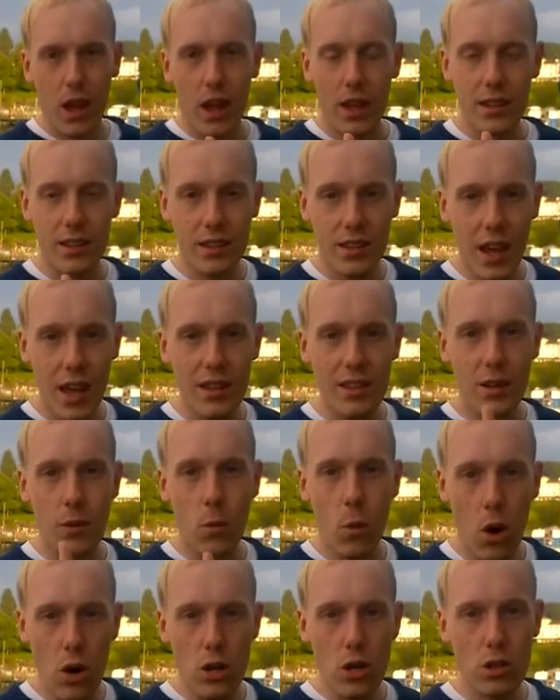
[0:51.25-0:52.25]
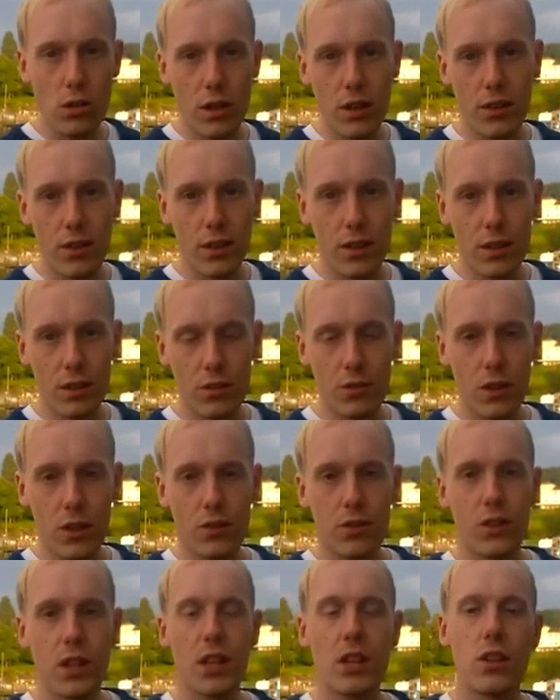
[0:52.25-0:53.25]
It says in 1 Corinthians
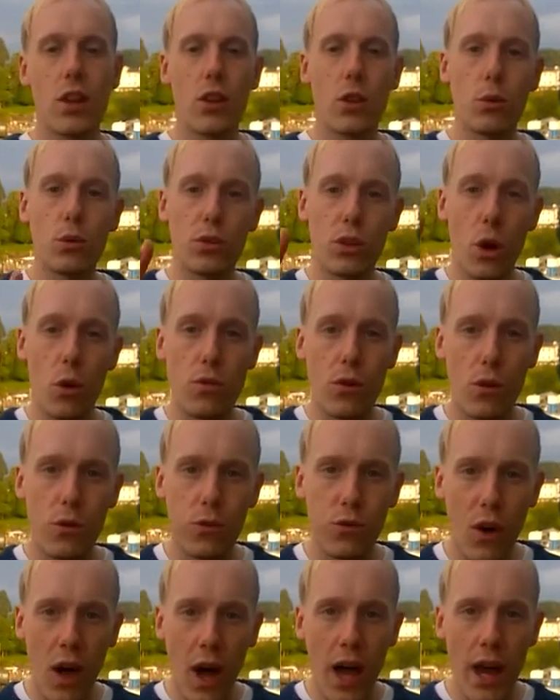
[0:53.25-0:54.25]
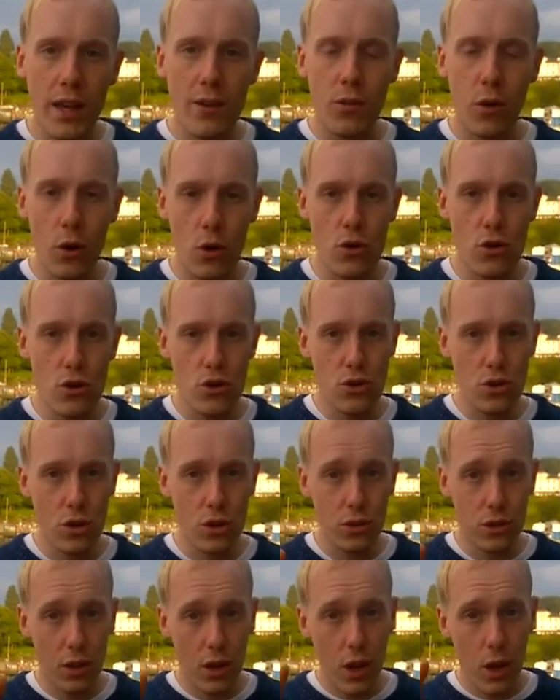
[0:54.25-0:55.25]
15 that there was over
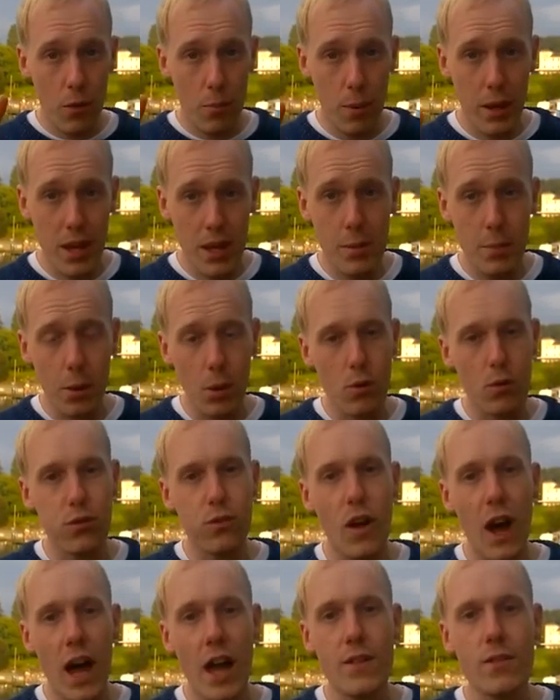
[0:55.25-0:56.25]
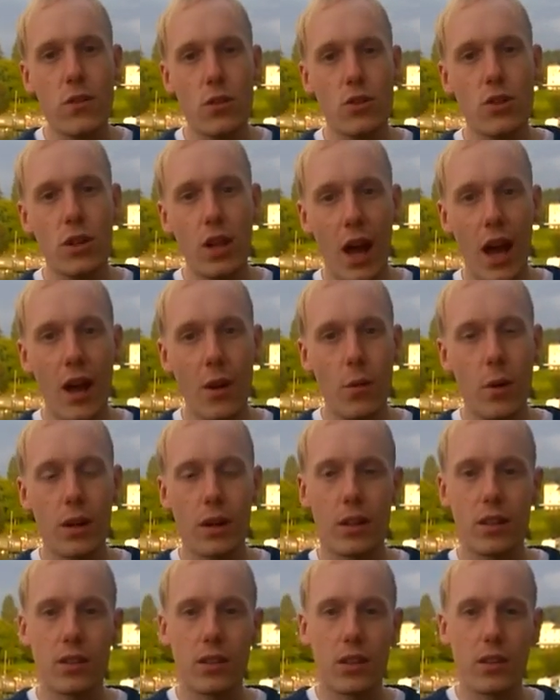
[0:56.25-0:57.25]
500 people, 500
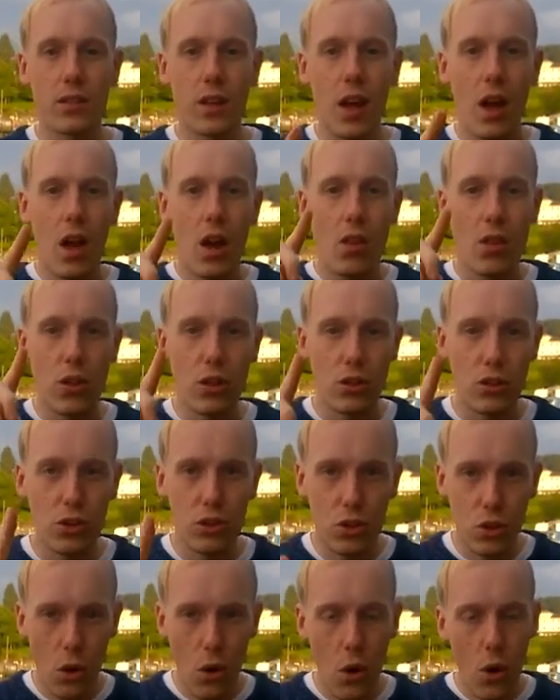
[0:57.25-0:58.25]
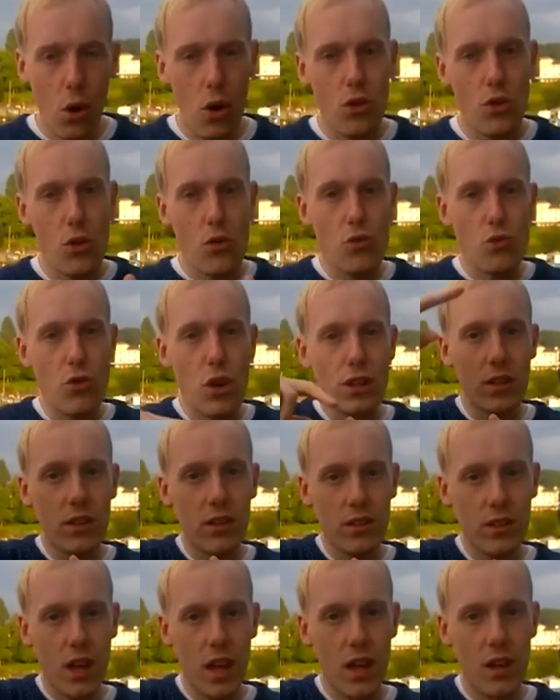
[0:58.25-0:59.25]
eyewitnesses that saw the risen
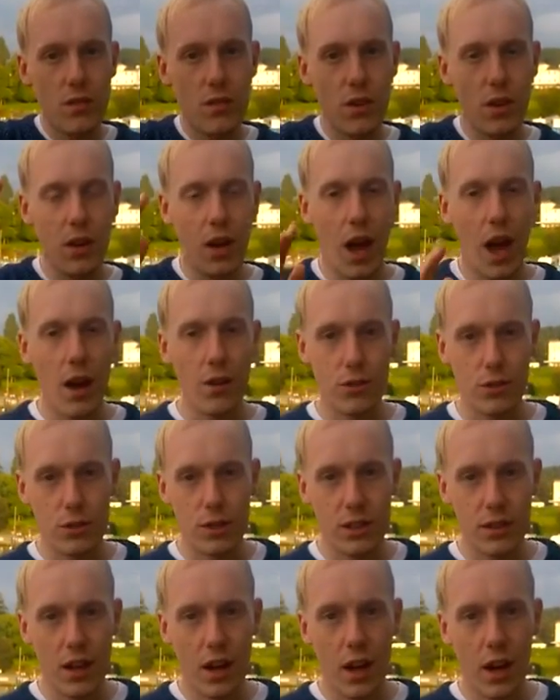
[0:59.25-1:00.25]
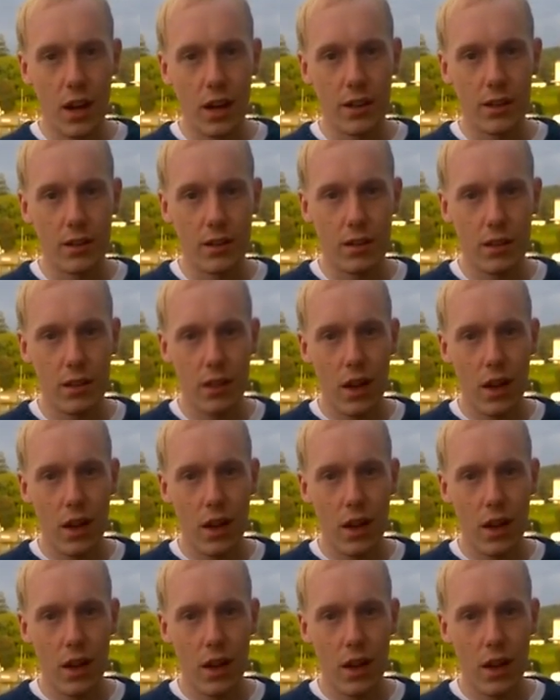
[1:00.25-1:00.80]
Savior after he died.